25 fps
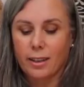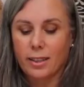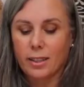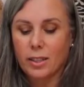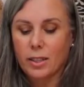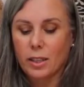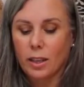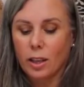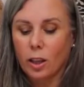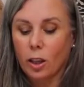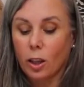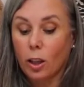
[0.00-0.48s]

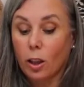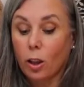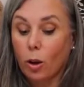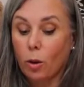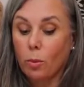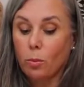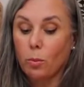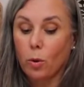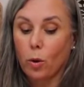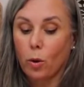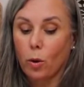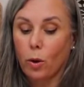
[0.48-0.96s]
it's a
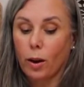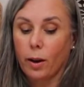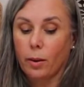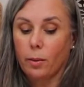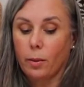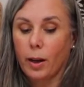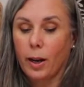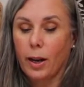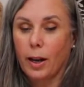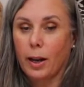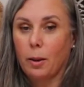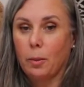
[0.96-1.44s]
lot more,
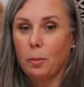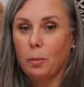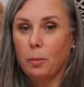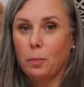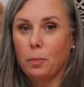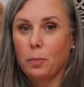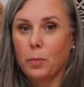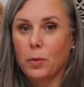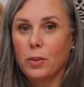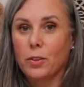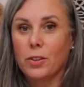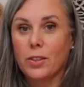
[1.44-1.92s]

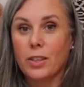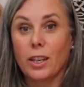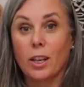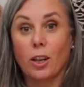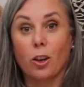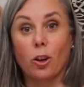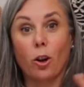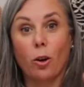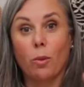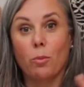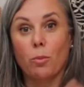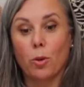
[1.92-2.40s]
you see a
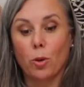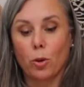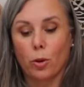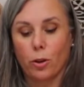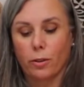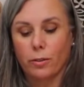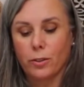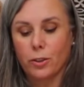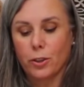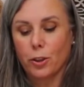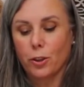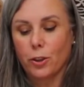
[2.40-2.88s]
lot more
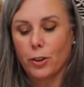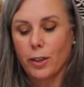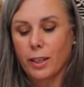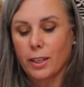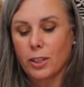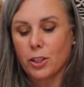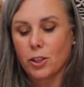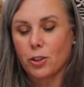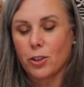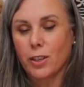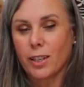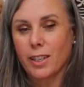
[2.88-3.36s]
of
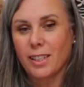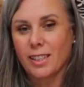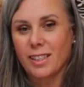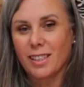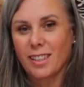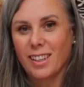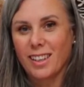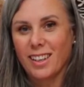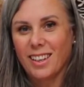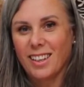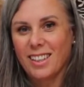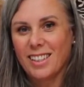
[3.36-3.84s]
turning
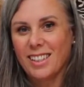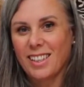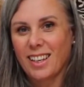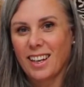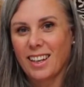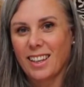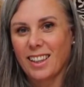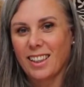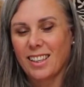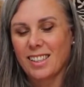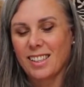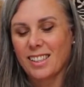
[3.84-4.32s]
trees
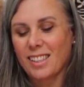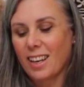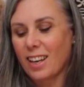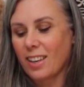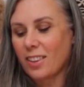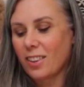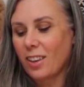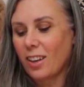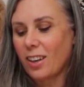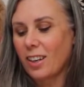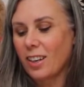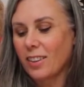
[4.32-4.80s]
down in the
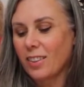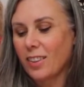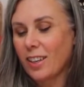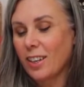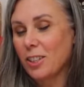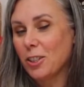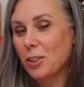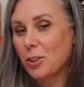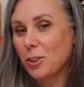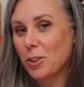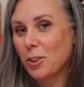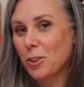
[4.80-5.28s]
South Island
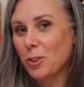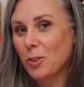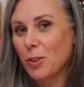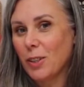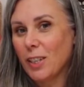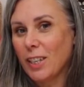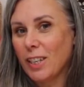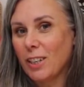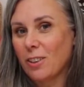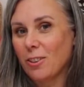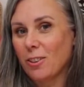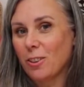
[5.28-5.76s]
than you do
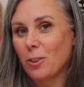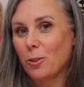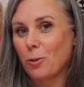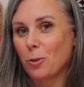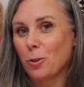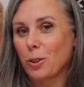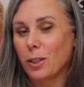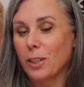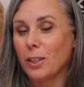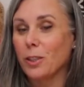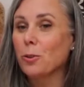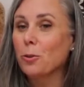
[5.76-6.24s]
here in
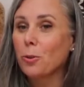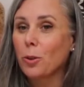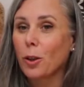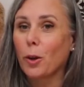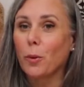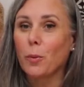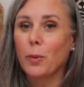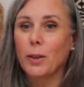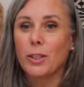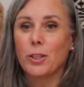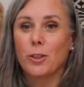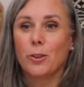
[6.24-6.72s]
Northland,
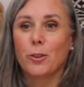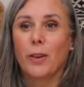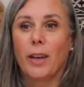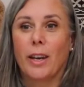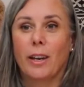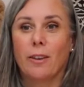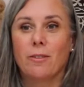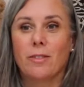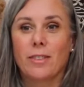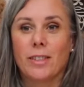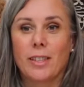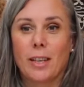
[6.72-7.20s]
although we do
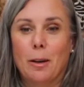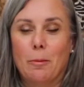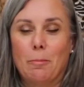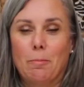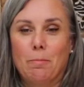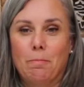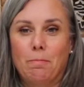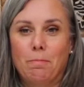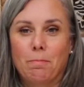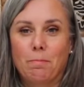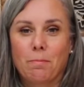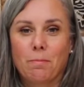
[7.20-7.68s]
have some.
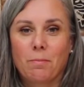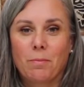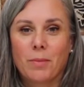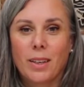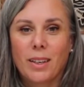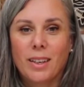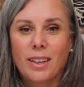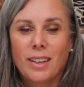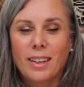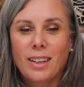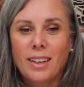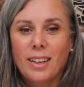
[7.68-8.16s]

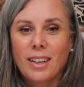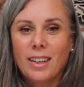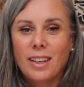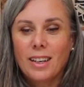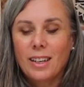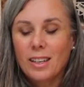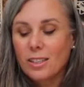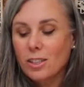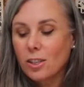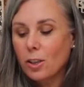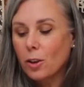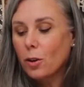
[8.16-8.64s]

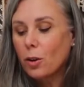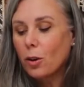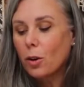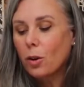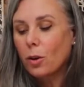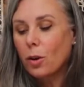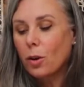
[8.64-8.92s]
So